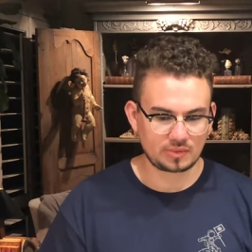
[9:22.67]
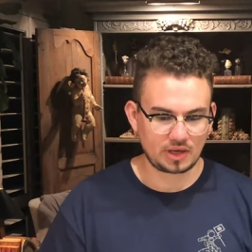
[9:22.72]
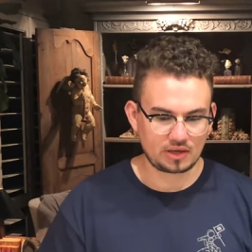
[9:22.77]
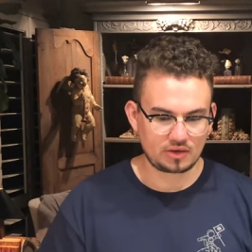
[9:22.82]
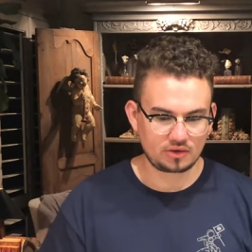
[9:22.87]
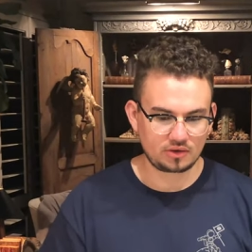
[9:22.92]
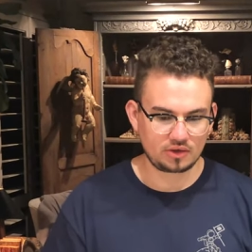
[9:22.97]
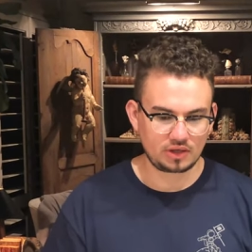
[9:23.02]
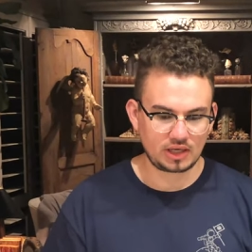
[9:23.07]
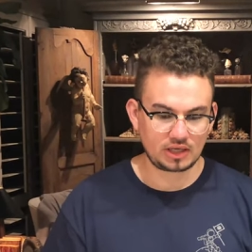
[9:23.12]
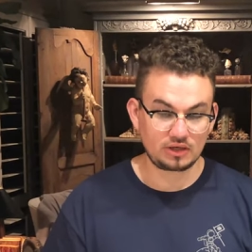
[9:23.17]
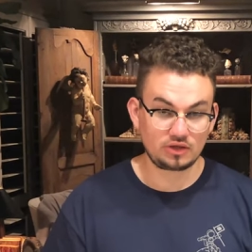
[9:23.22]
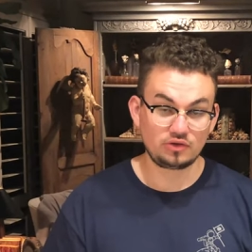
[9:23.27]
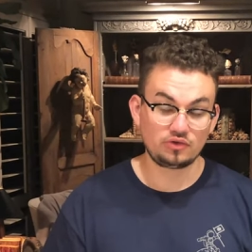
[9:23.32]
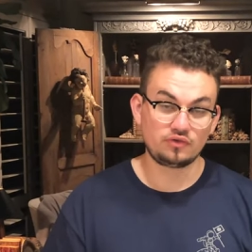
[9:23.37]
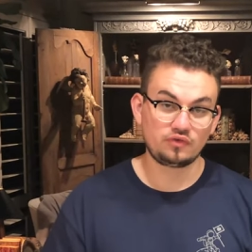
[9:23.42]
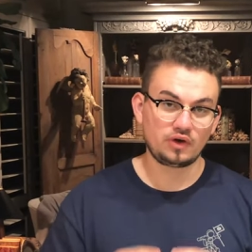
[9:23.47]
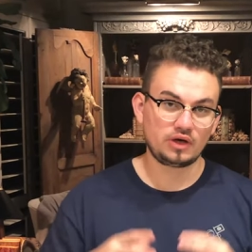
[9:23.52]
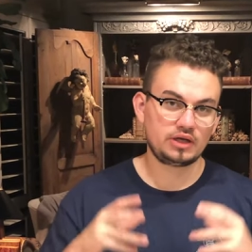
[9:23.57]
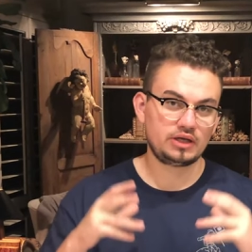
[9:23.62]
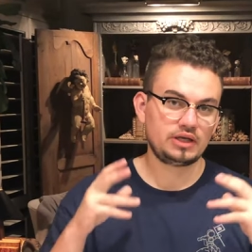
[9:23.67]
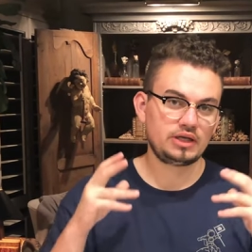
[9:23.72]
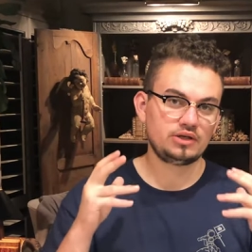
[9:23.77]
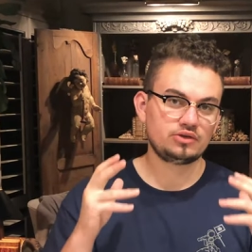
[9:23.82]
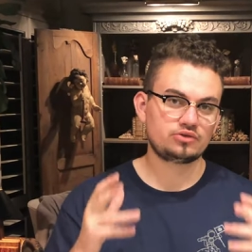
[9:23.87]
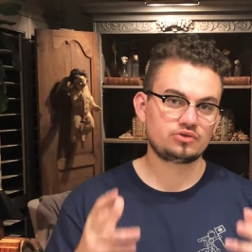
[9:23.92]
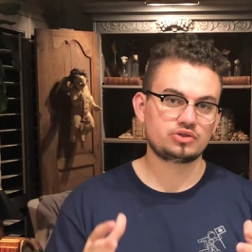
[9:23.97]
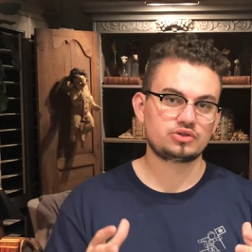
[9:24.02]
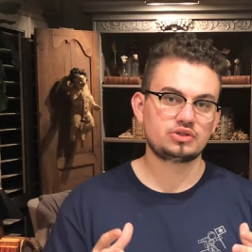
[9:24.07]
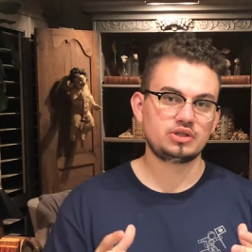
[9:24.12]
matter today. Do you find it
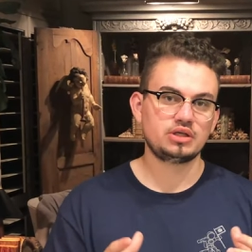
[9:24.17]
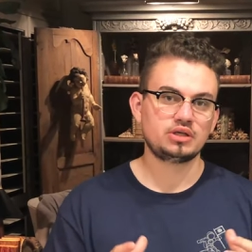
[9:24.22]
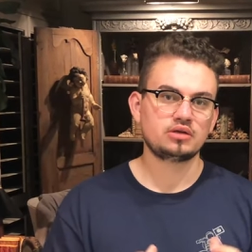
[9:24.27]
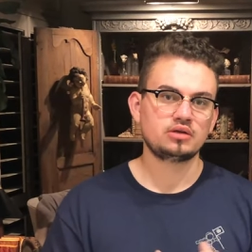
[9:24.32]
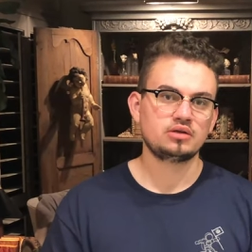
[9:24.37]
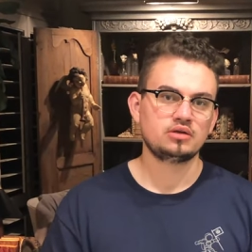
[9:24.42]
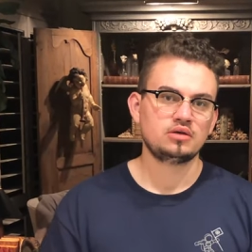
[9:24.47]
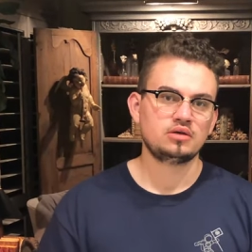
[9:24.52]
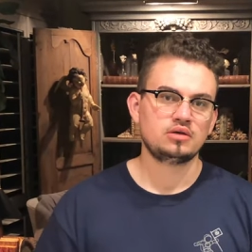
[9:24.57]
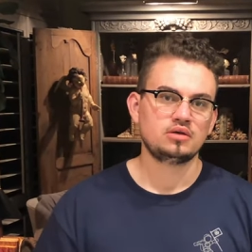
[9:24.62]
interesting?